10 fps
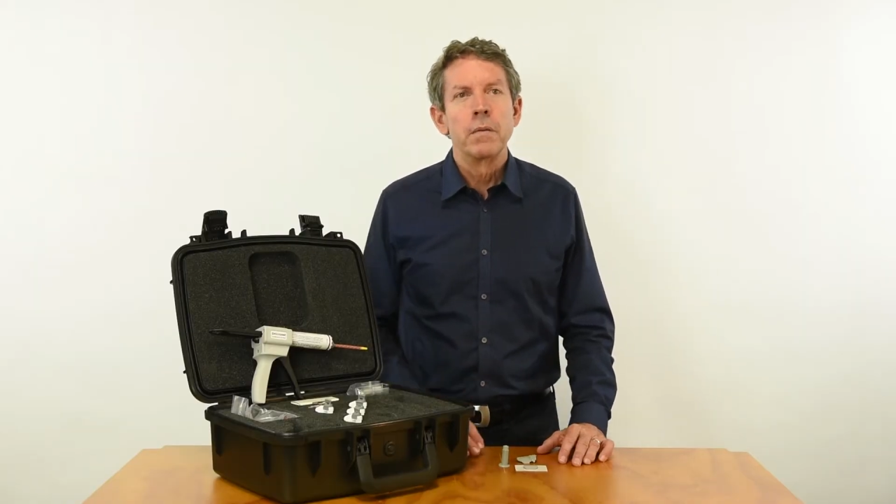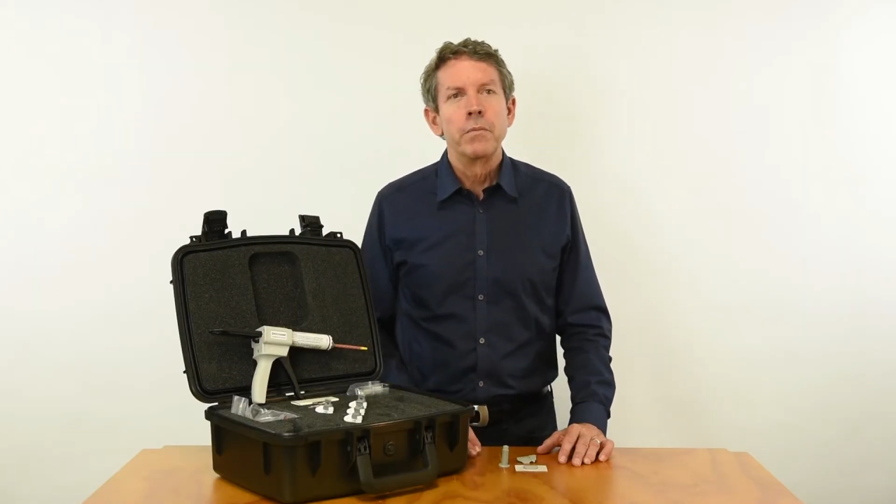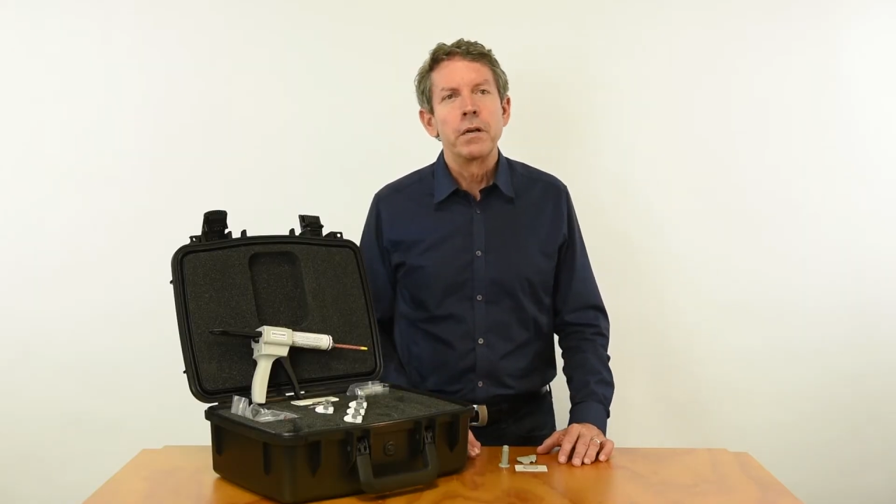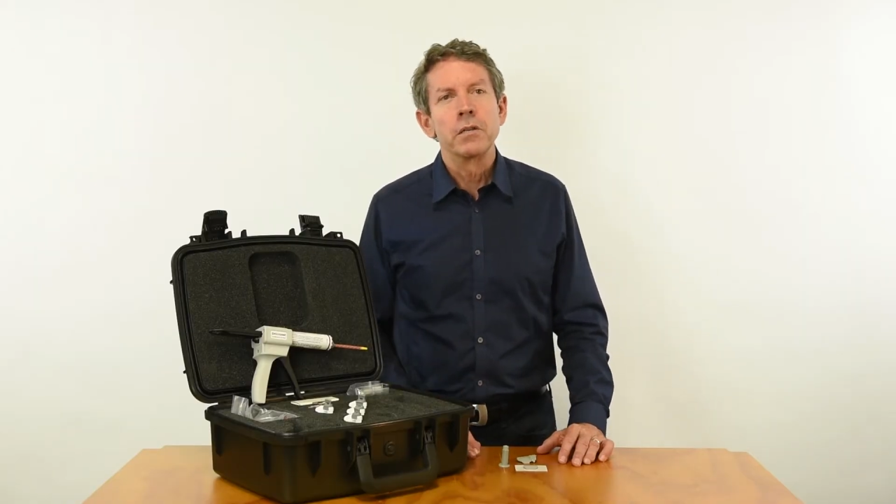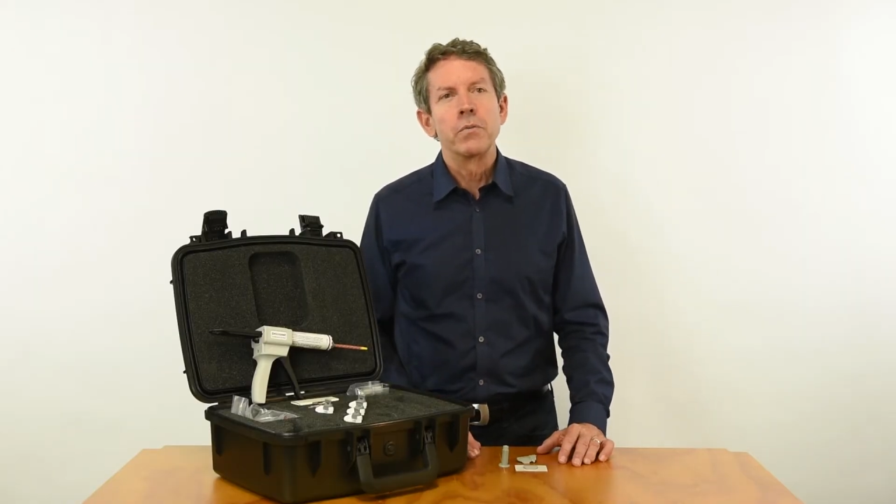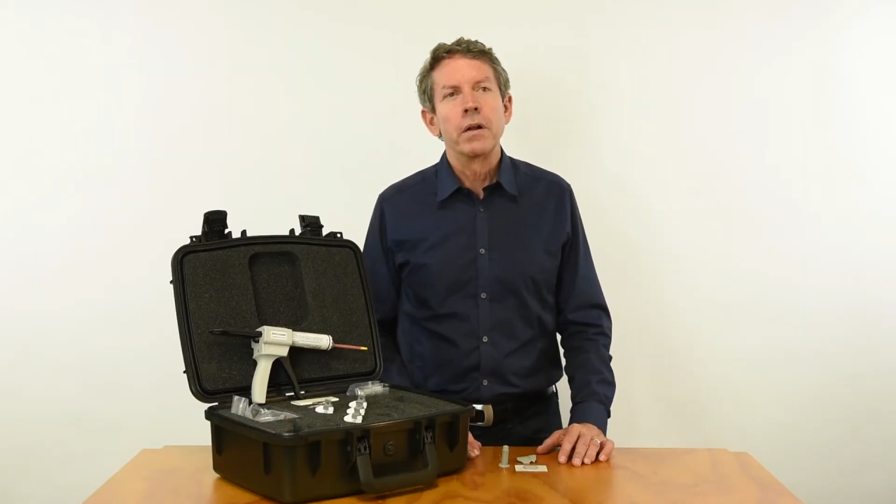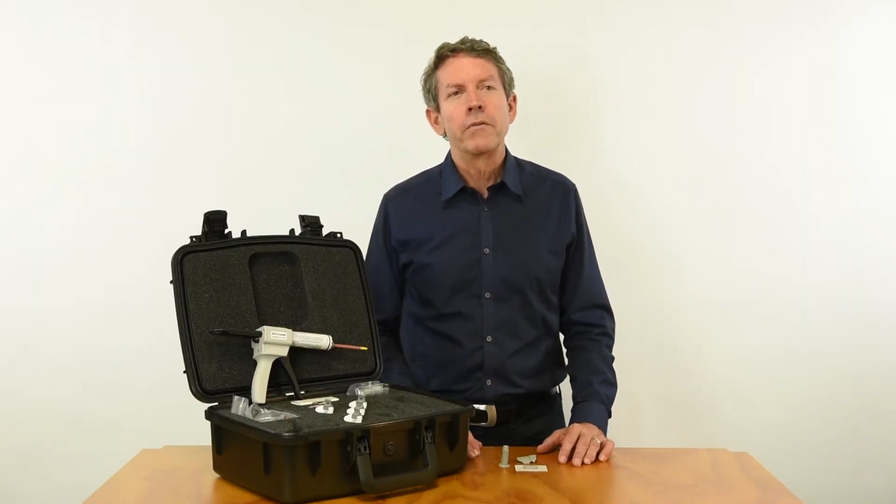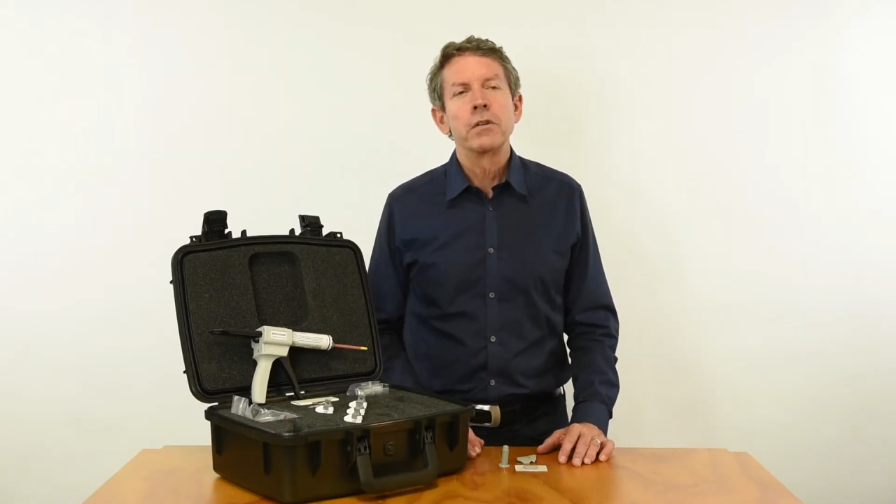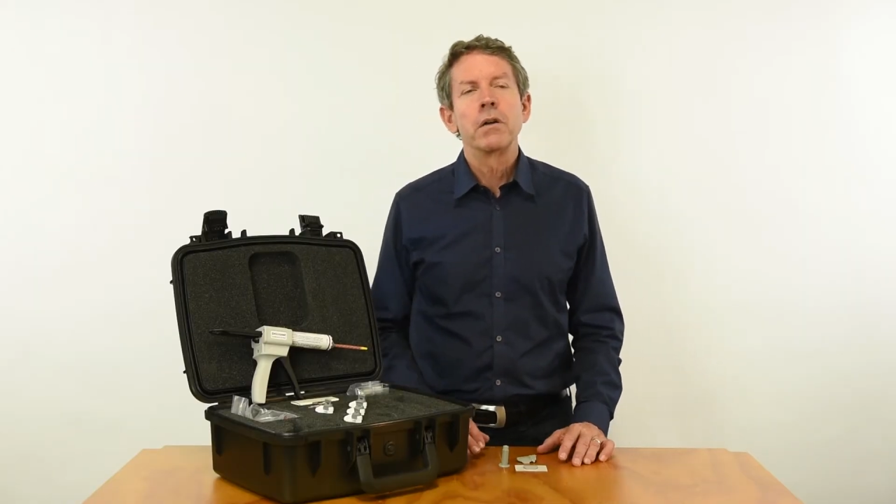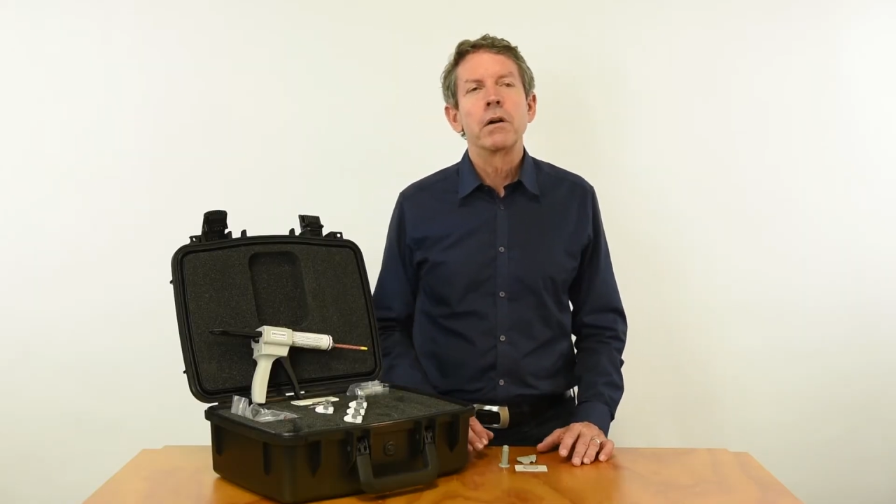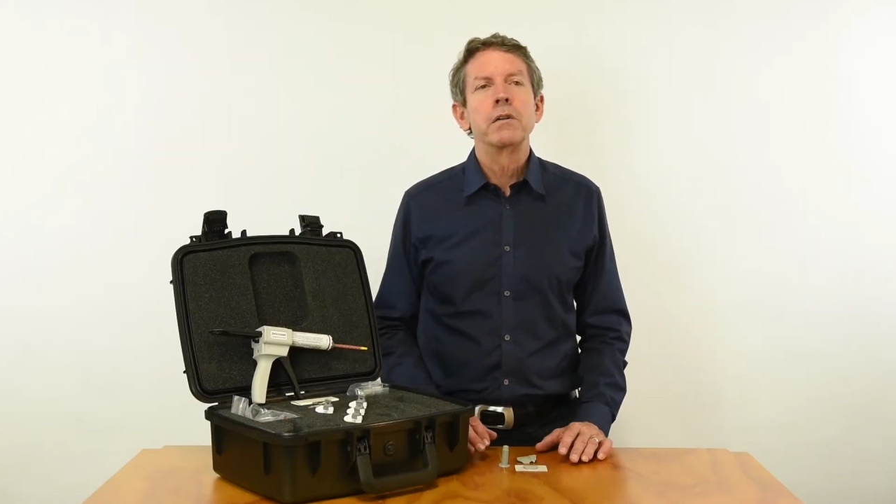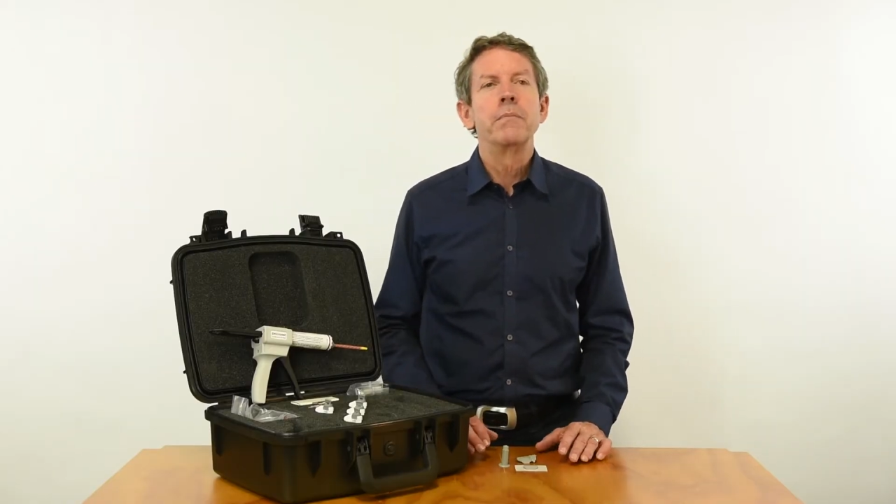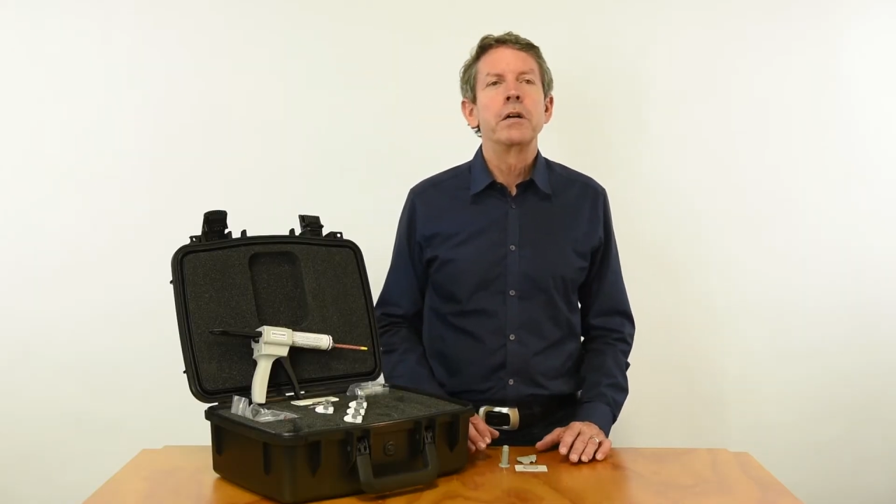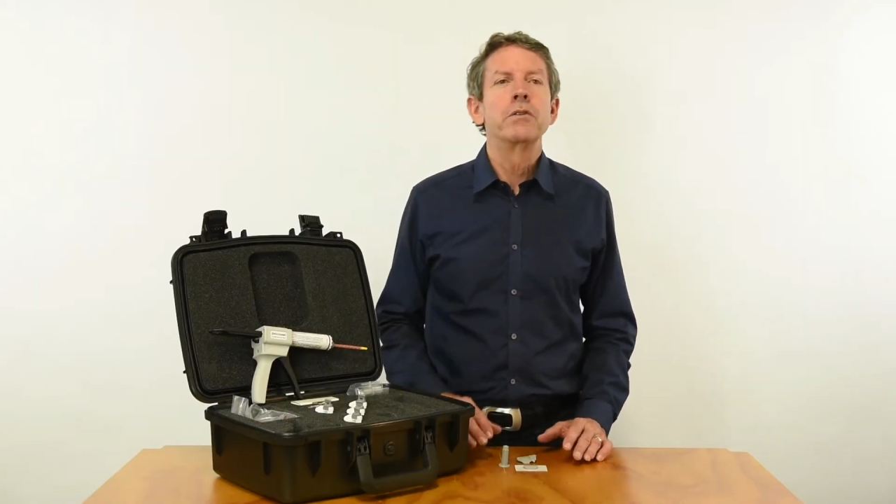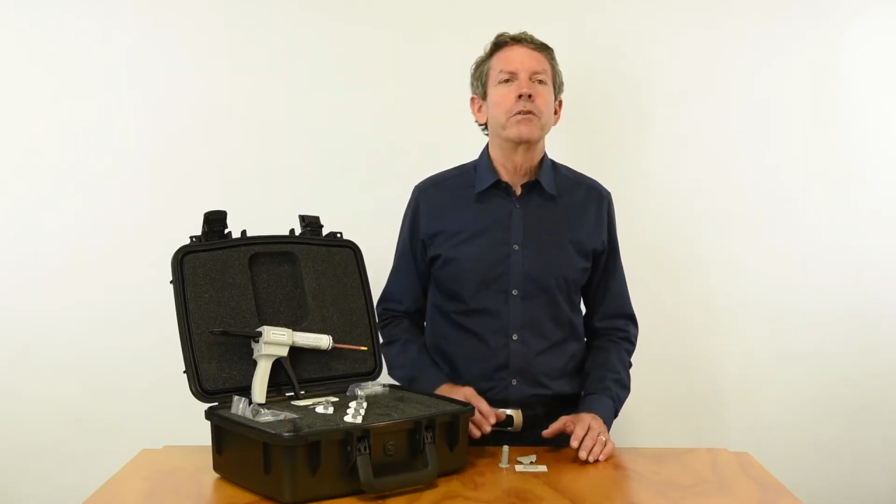because whenever it's hard to
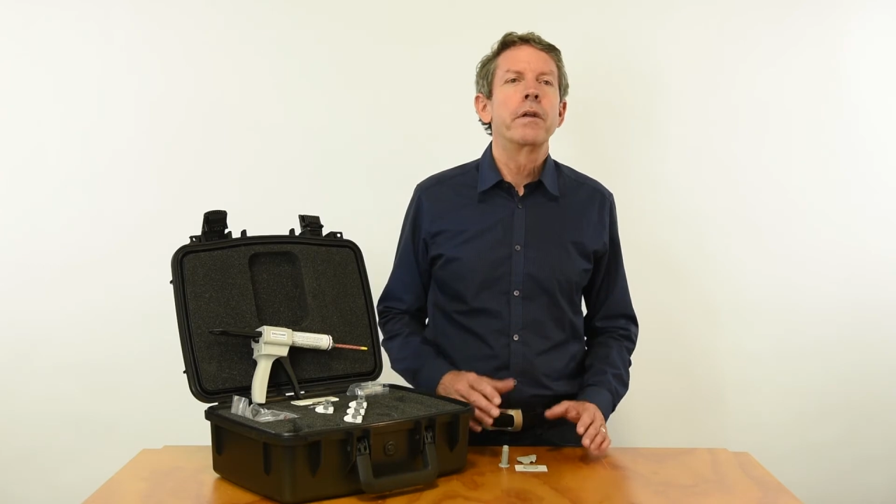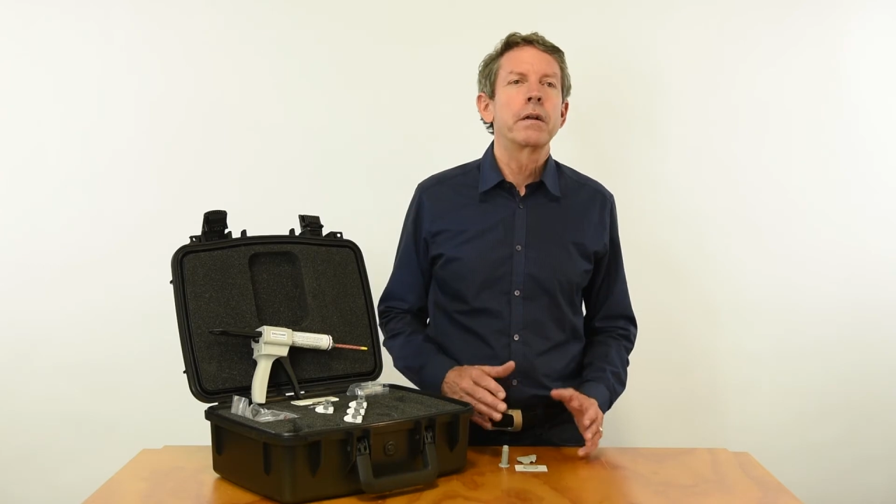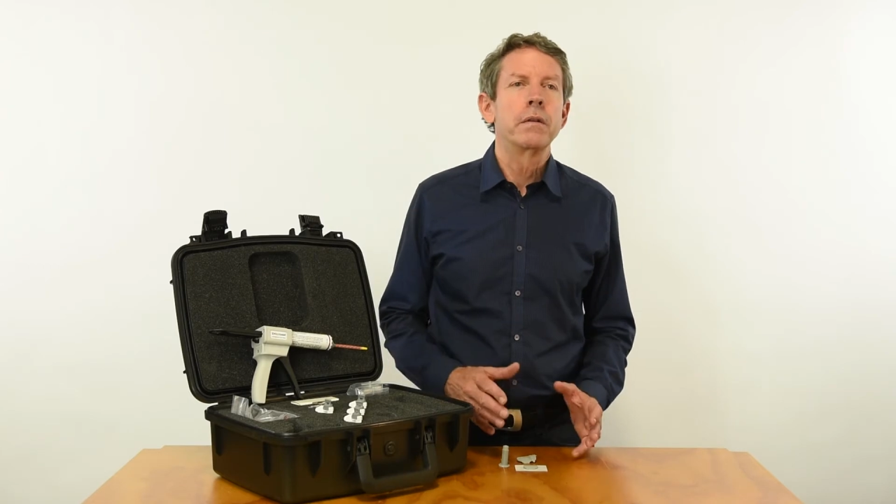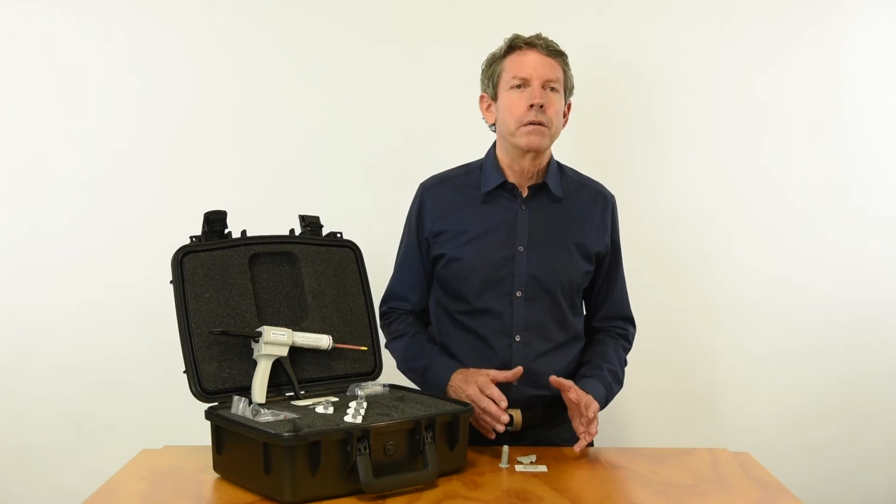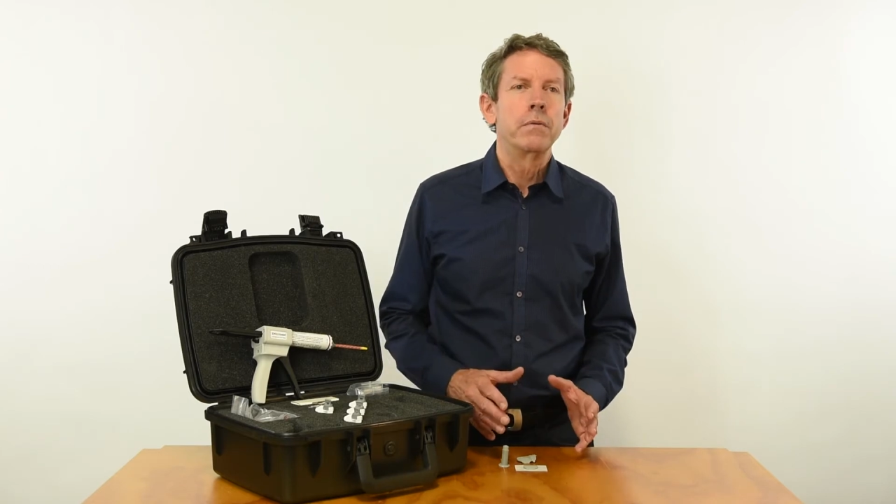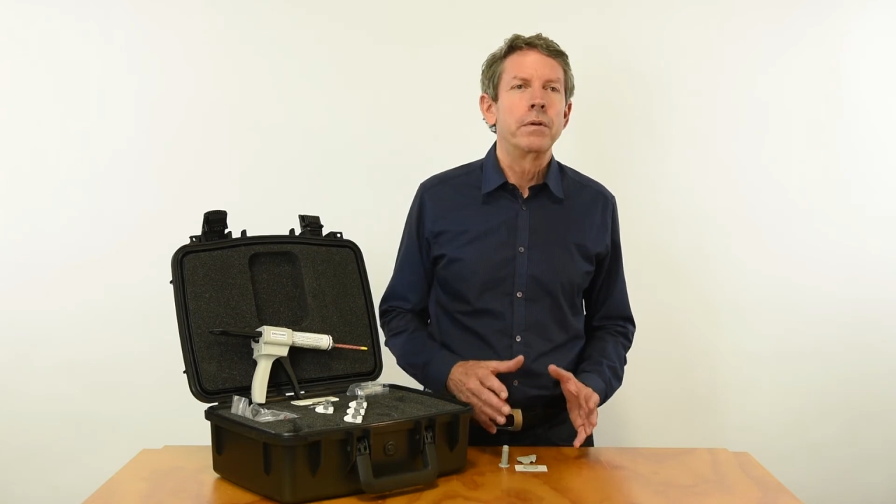measure directly